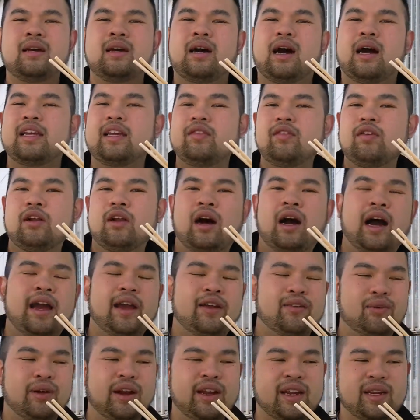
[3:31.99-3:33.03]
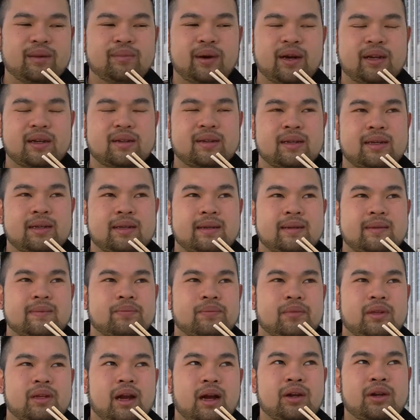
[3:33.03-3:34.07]
I give it a higher rating, but
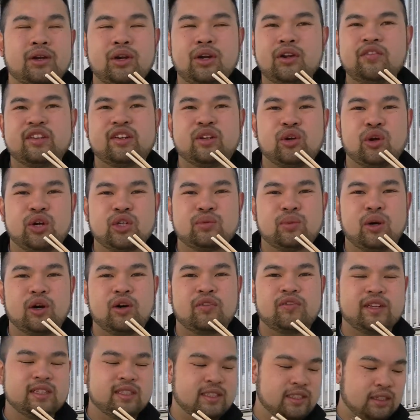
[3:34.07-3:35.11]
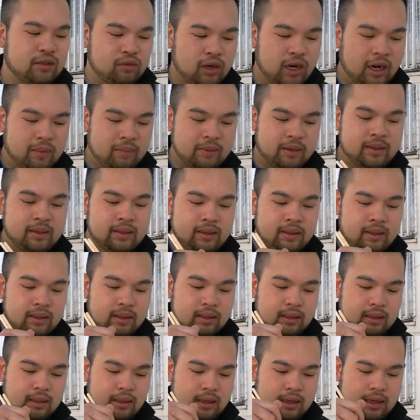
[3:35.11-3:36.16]
I don't know if it goes well with instant ramen.
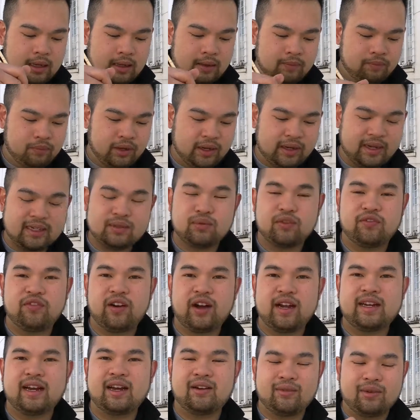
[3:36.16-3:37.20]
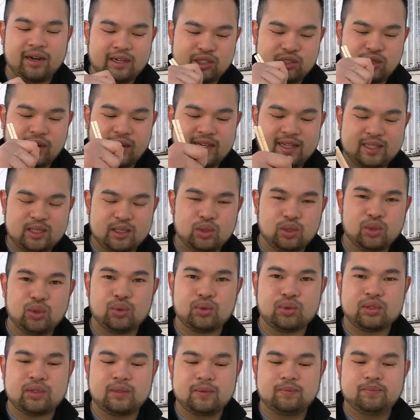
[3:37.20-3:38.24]
But I guess we'll find out when I try these
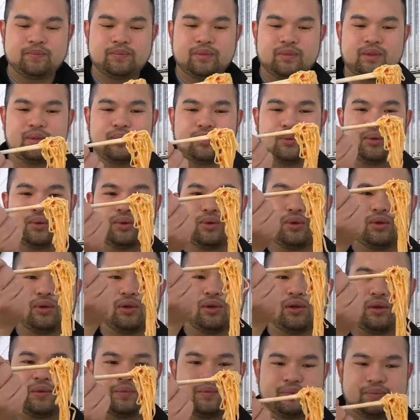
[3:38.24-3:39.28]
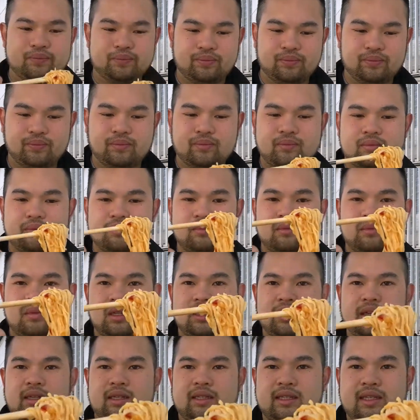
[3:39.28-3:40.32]
noodles. Ooh,
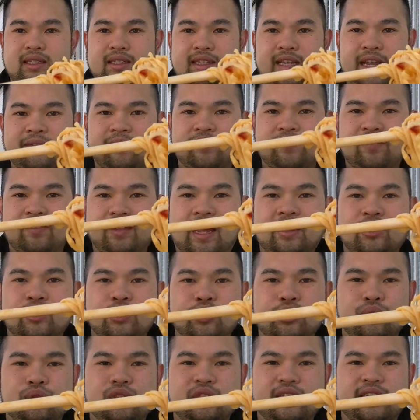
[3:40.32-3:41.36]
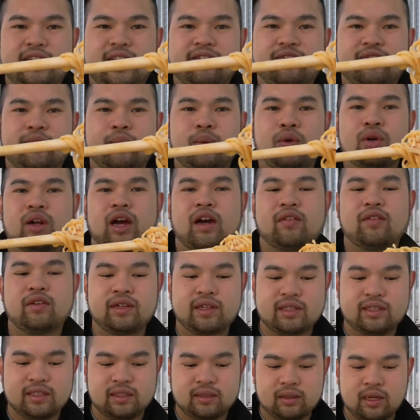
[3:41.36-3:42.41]
it's the same flat noodles you get from all the other
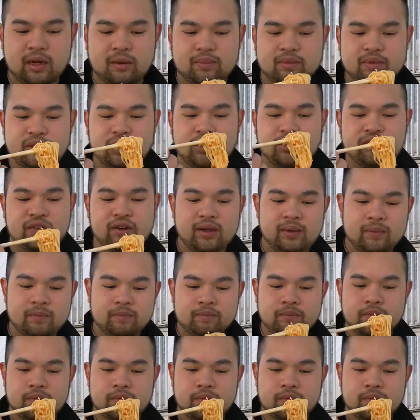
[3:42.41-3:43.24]
Nissin cups so far.